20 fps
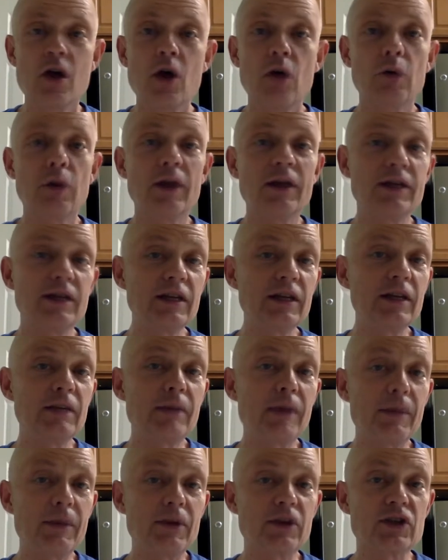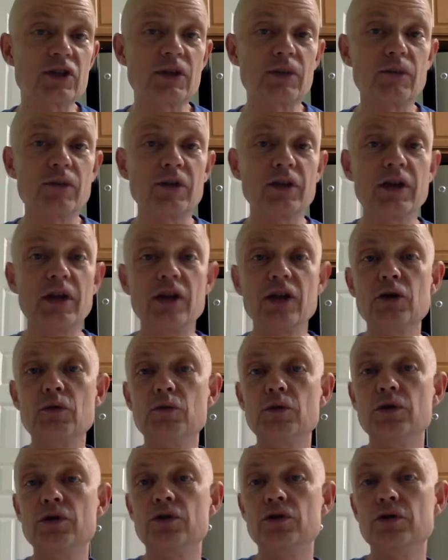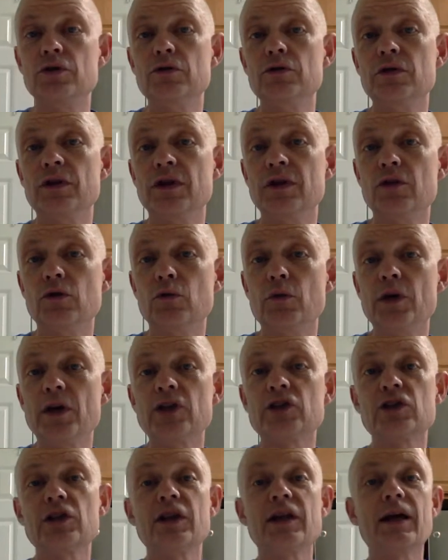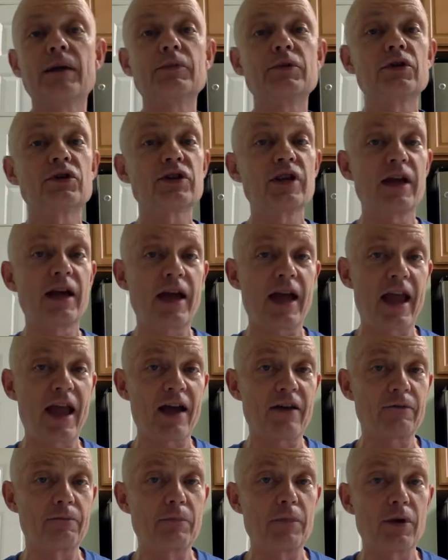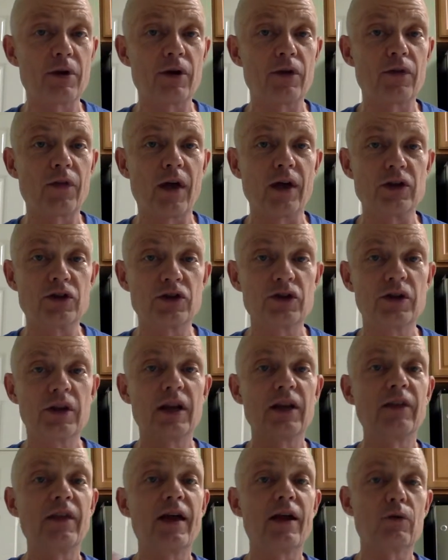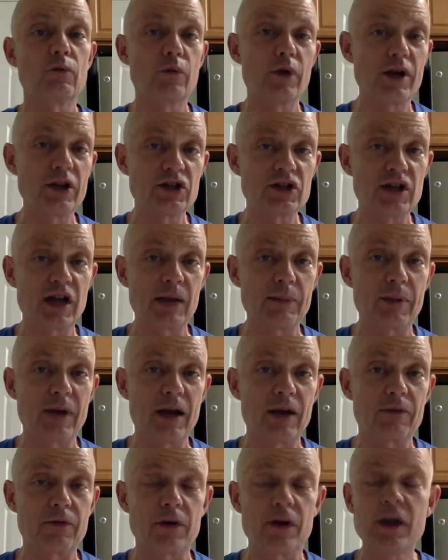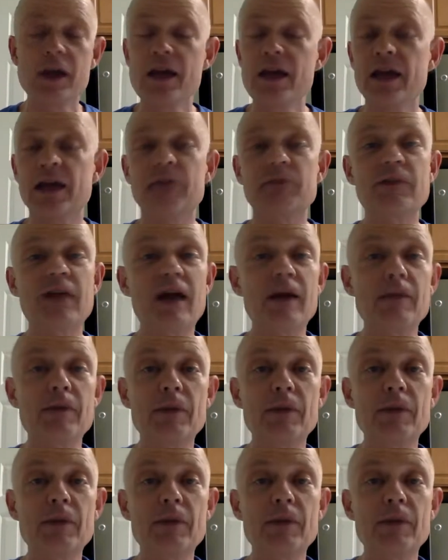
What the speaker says: Well, ideally, maybe it's something that you would do in the weeks leading up to, say, a half marathon, so you're getting that race type of effort. If not,